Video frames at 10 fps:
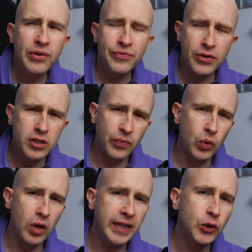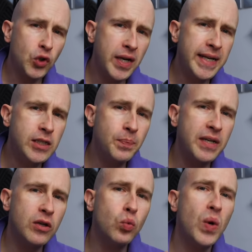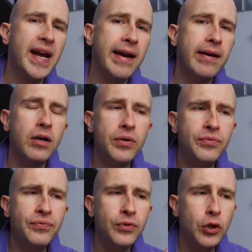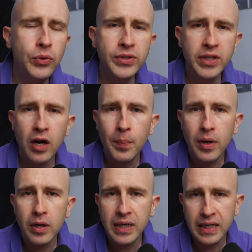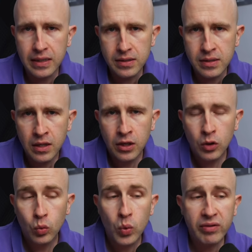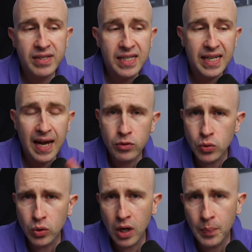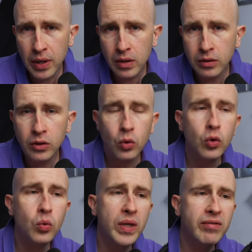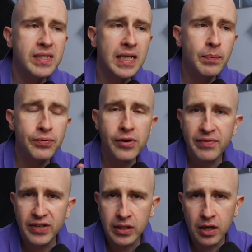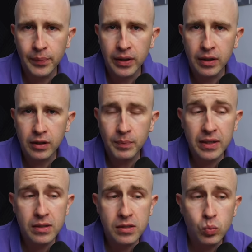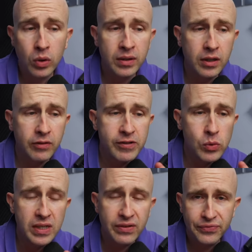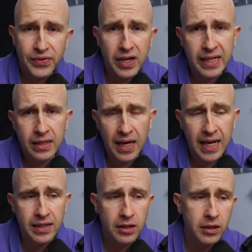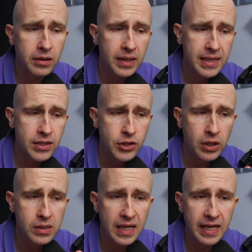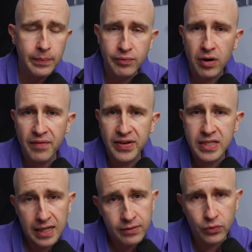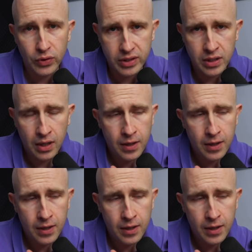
First of all, I try to be aware of whose car park it is, whether it's a council car park or whether it's a private car park, because one can result in a fine and the other is just a private invoice.